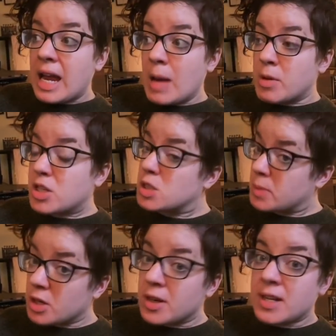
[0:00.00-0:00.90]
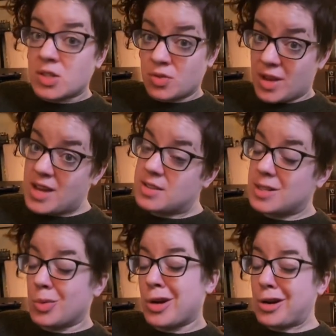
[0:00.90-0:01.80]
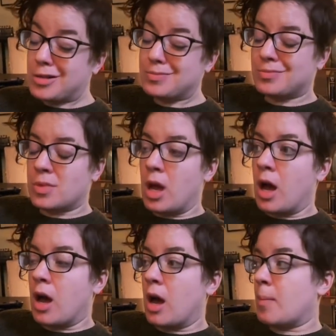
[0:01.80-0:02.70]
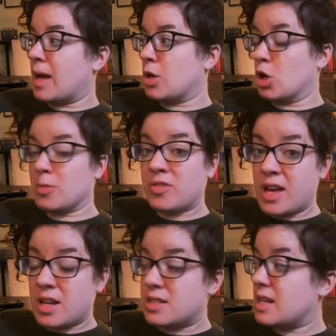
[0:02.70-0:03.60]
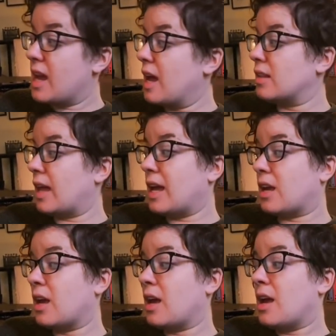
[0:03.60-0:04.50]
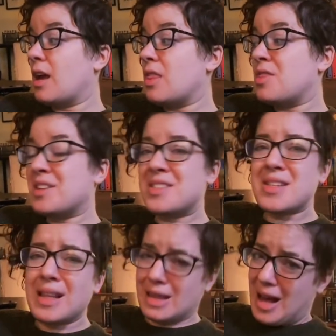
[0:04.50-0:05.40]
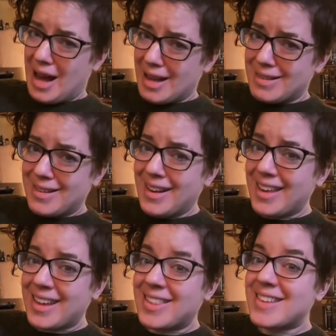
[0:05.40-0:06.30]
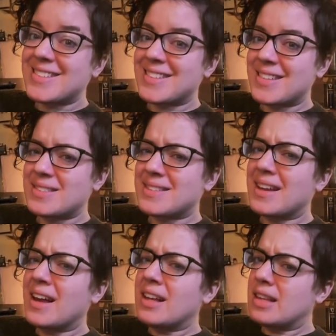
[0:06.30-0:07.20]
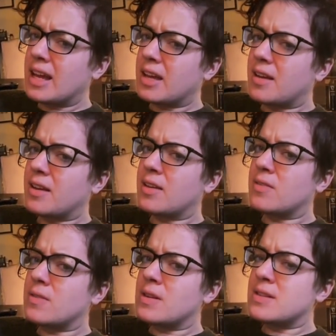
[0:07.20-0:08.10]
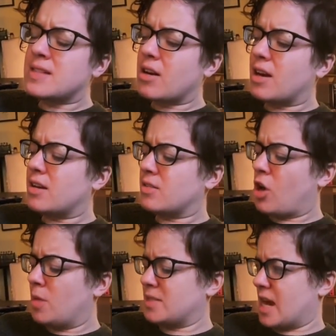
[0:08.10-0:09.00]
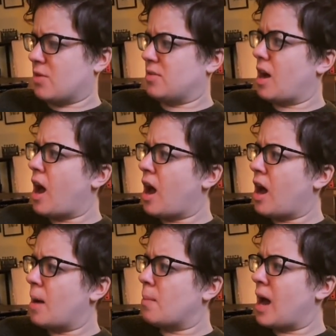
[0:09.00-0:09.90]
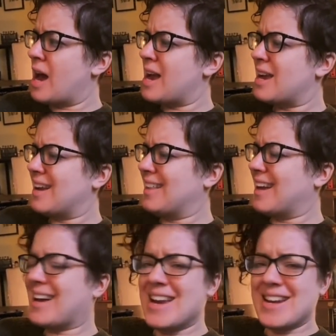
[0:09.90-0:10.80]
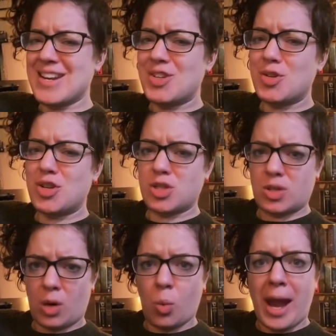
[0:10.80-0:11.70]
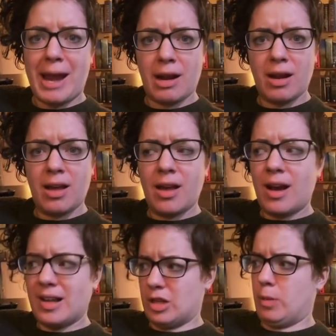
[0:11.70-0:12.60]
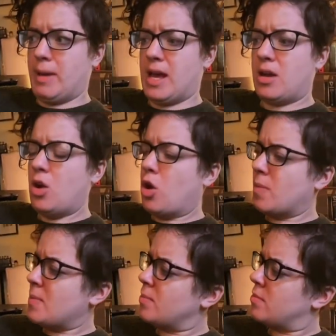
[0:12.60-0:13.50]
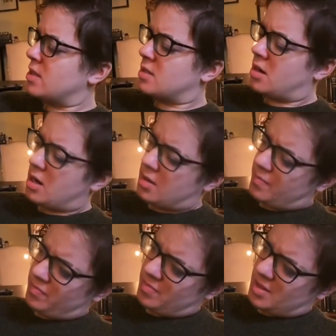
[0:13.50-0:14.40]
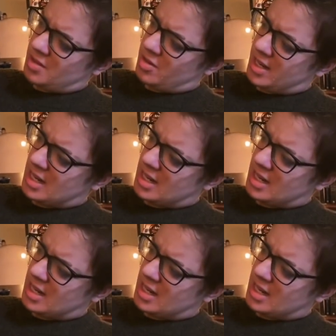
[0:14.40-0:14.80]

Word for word: am an experienced fantasy reader um, and urban fantasy, and like, this is a lot. like, this is like, Sarah, calm down. Um, I, like, I need you to just like wait a little bit. Maybe is there a is there like an